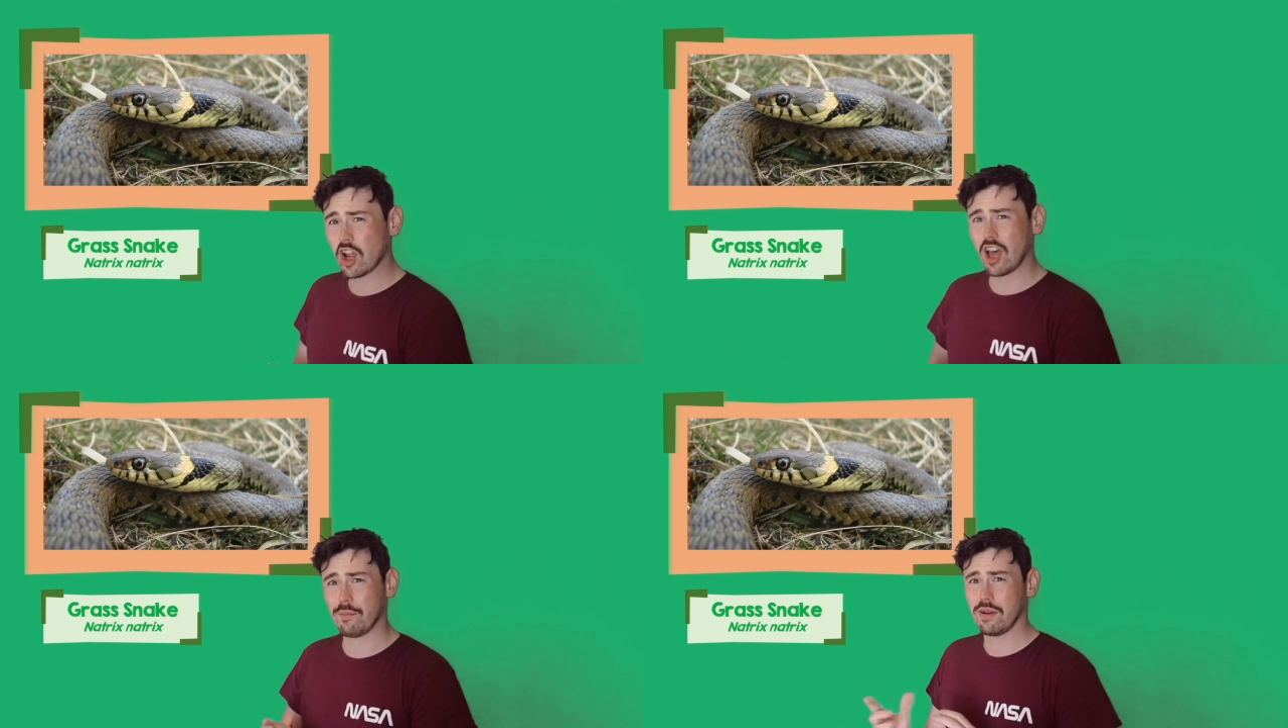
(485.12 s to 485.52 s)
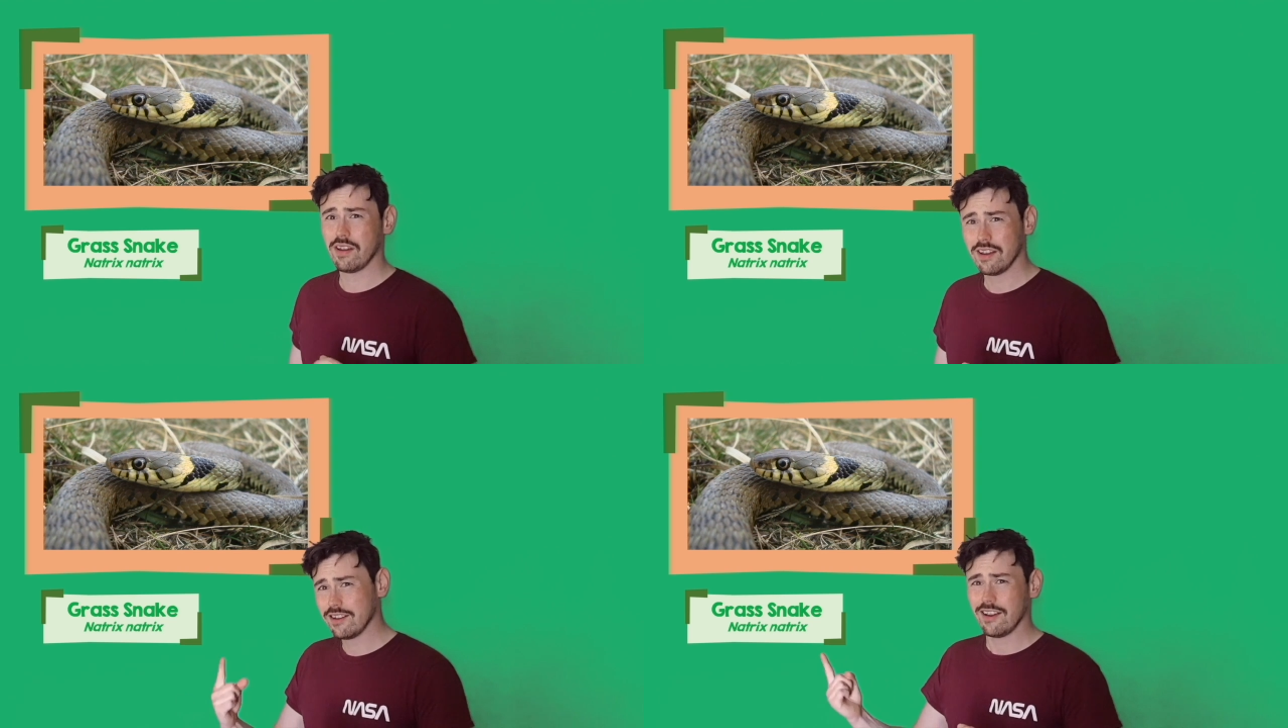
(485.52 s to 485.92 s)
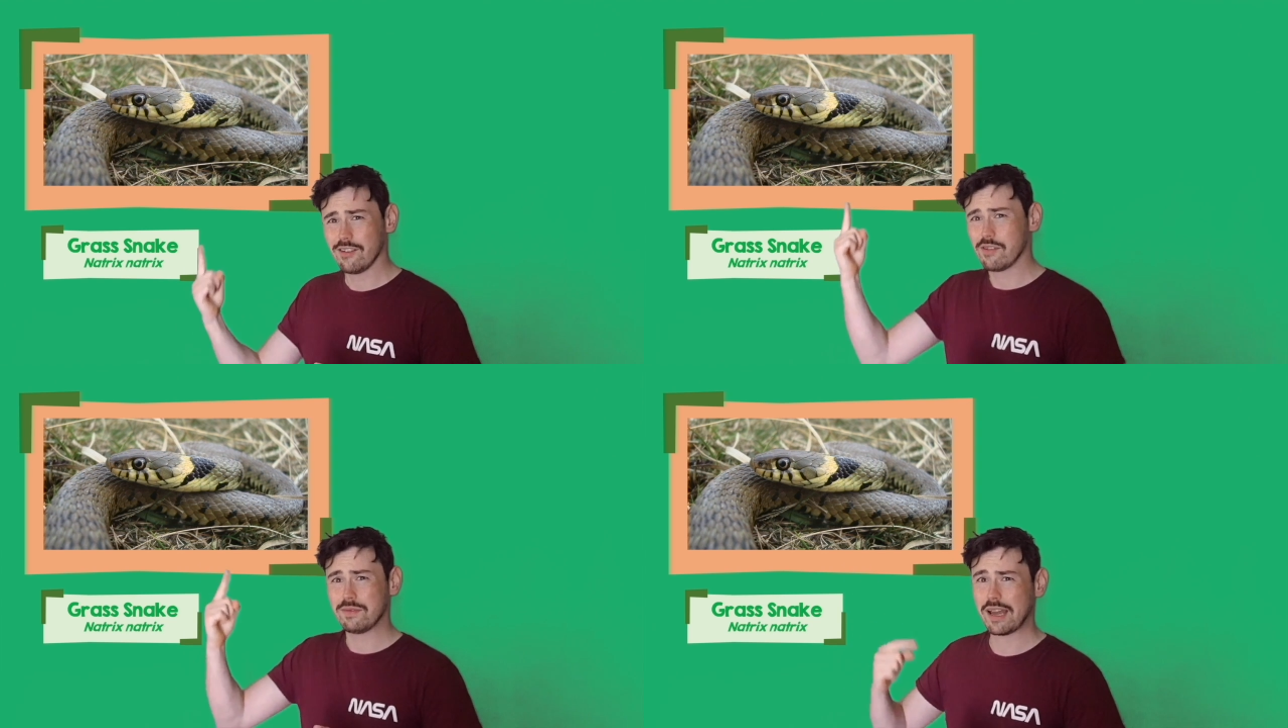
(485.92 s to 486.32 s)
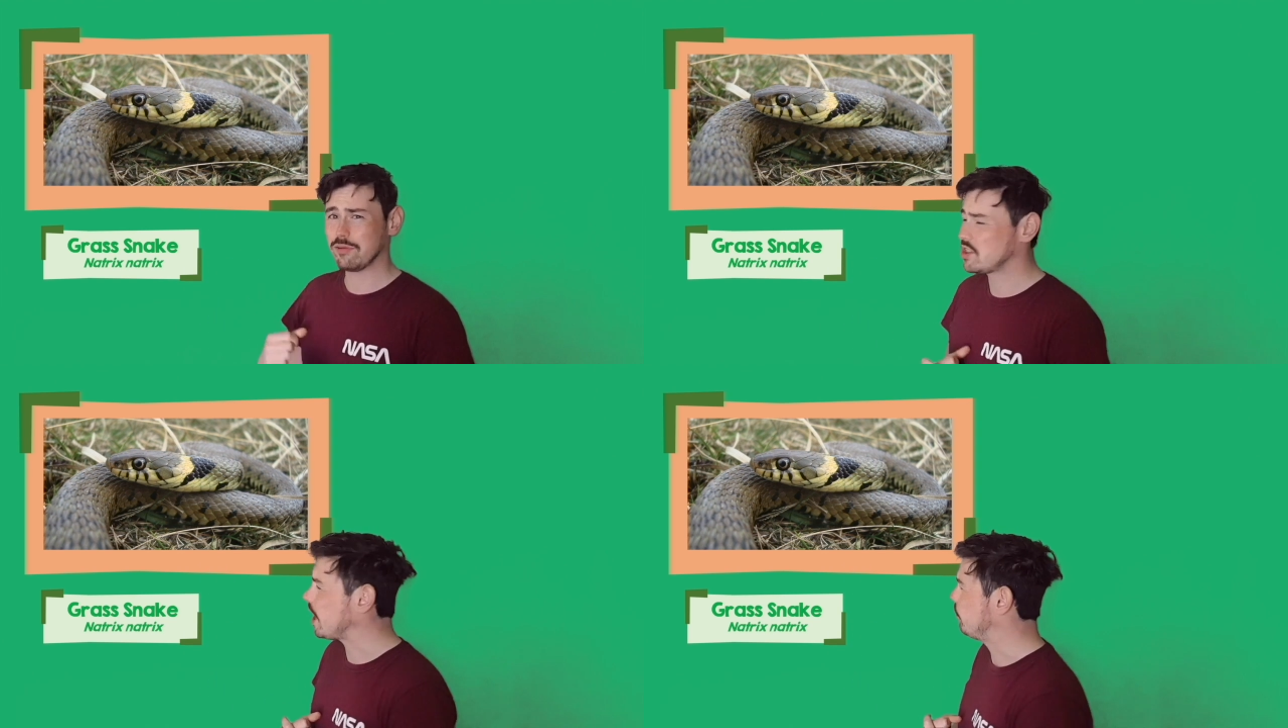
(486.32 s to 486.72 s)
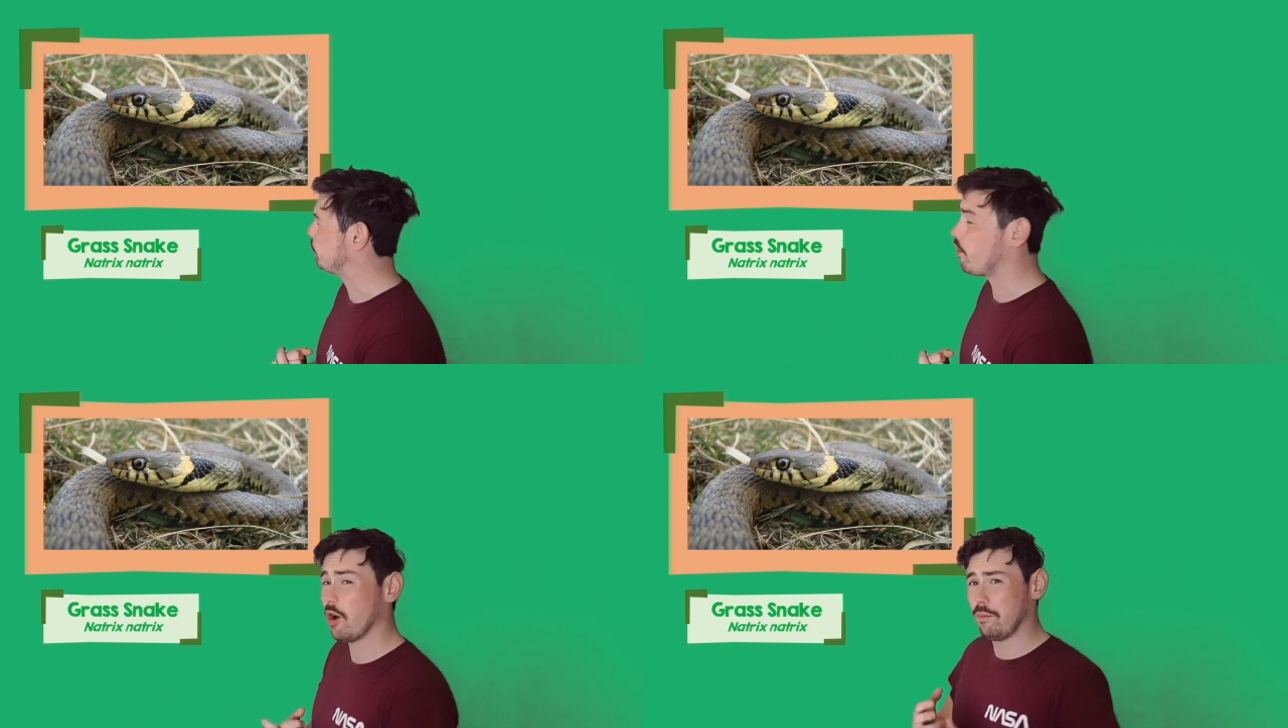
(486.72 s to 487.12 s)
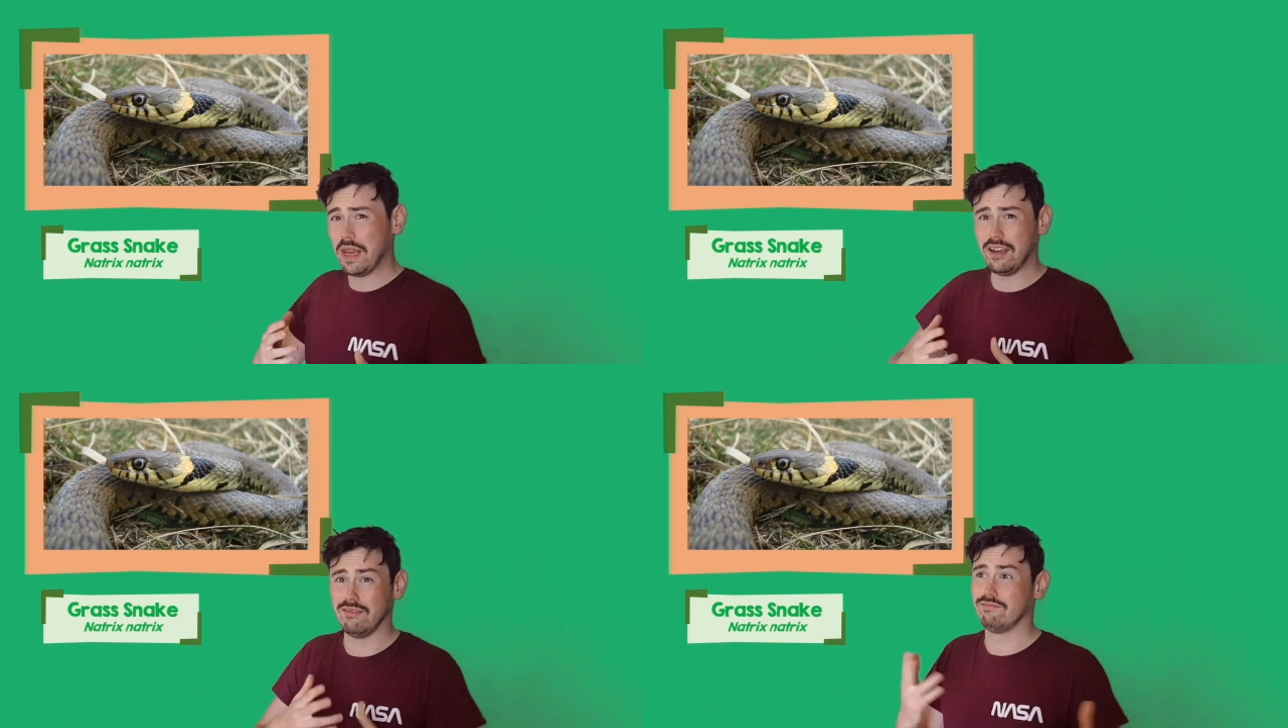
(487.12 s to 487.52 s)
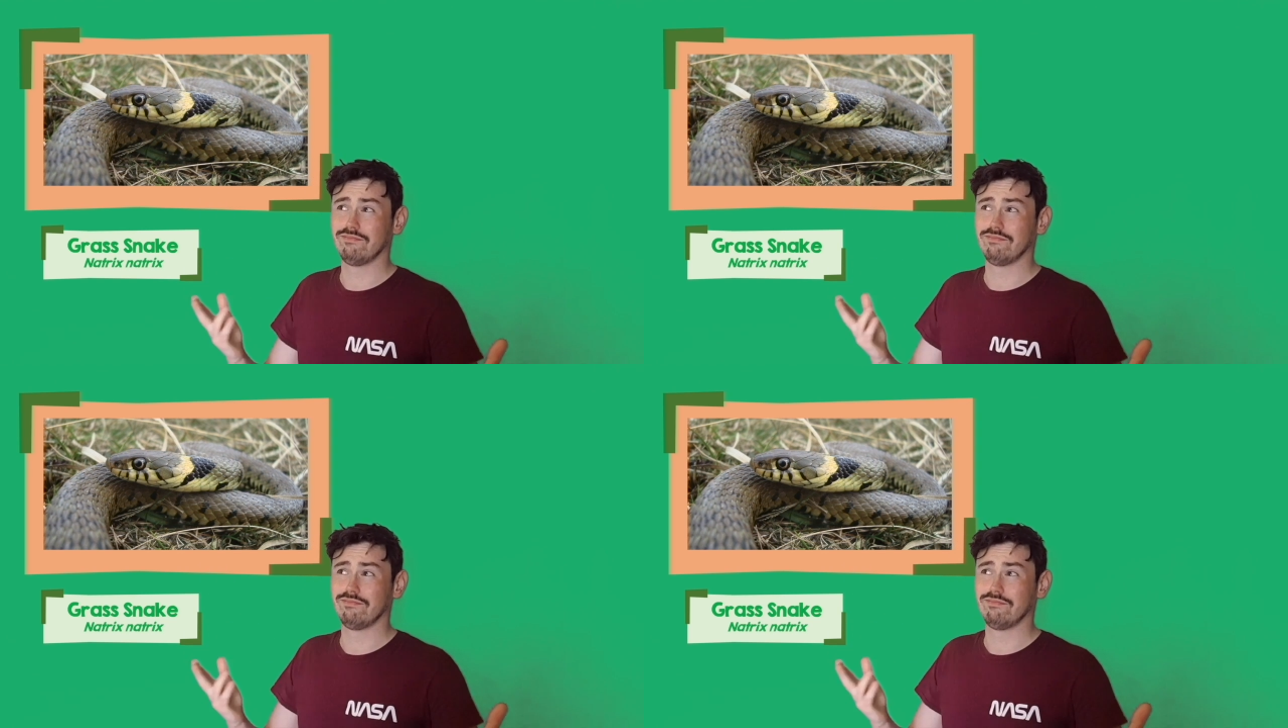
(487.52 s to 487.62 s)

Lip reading: up from down south or been